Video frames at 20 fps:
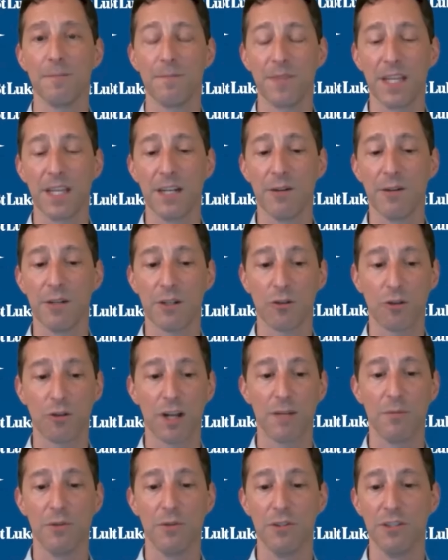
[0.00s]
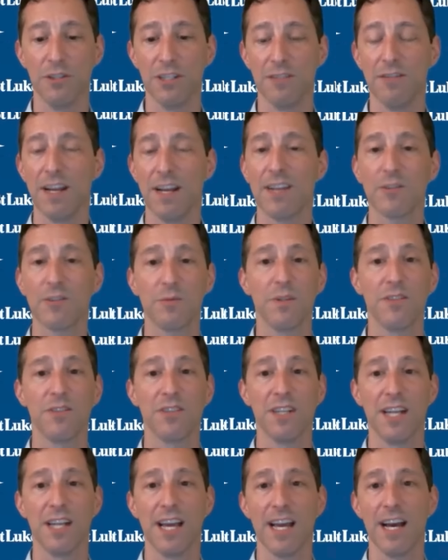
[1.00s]
incredible advancements
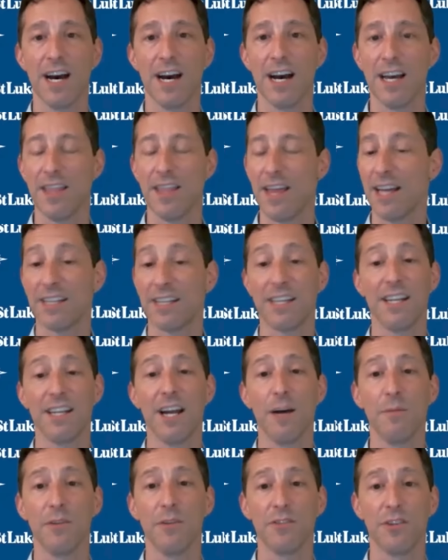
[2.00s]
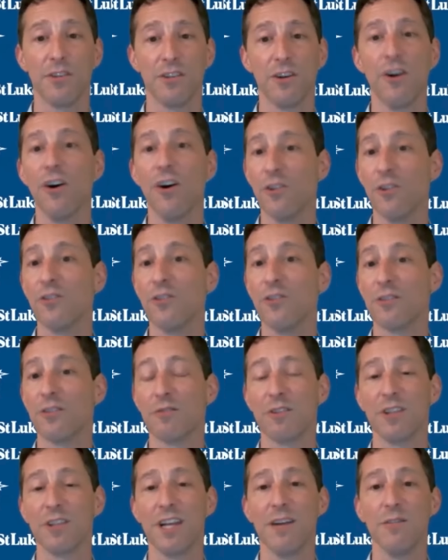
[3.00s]
in AI that can help us on all those
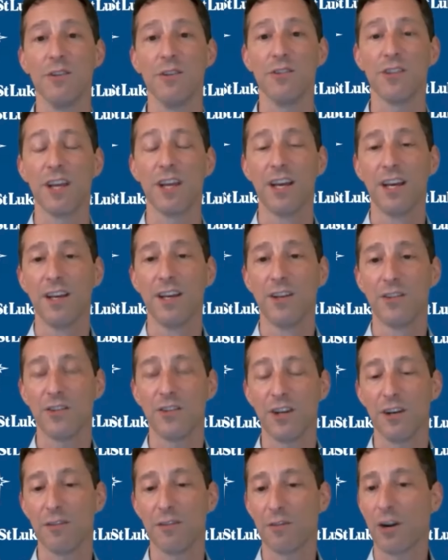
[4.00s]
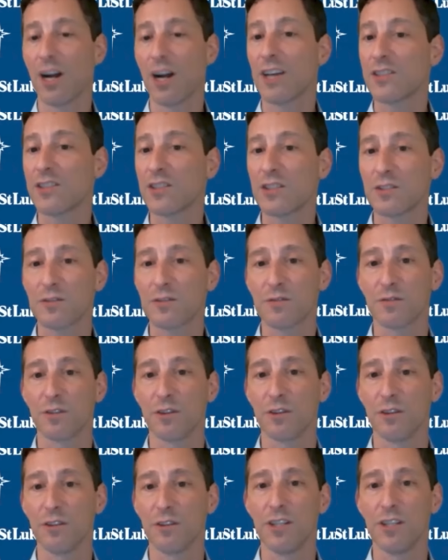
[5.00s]
different levels. So for us,
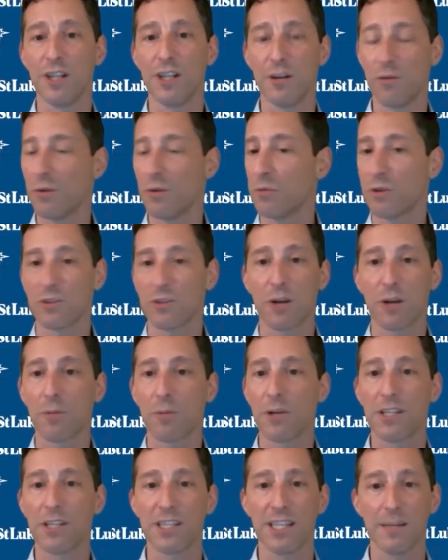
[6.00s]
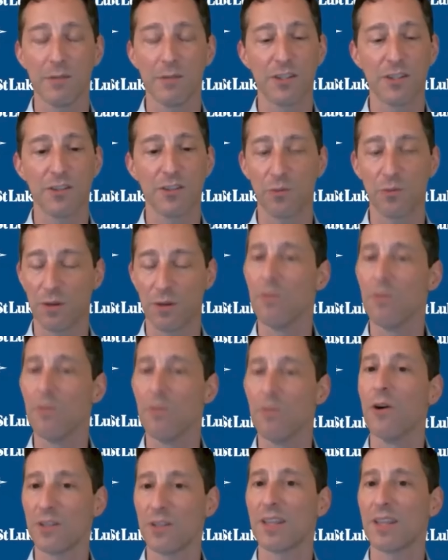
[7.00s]
when we're interpreting the images, we
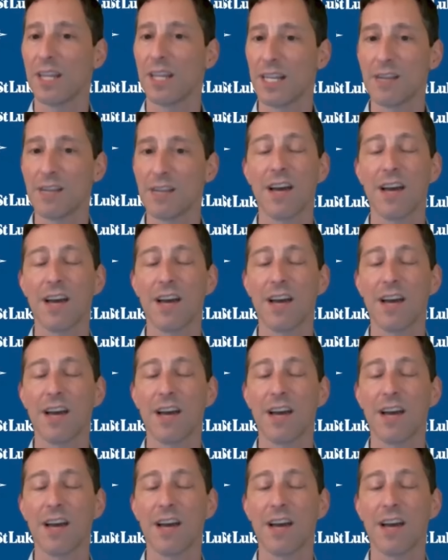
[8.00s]
mostly think of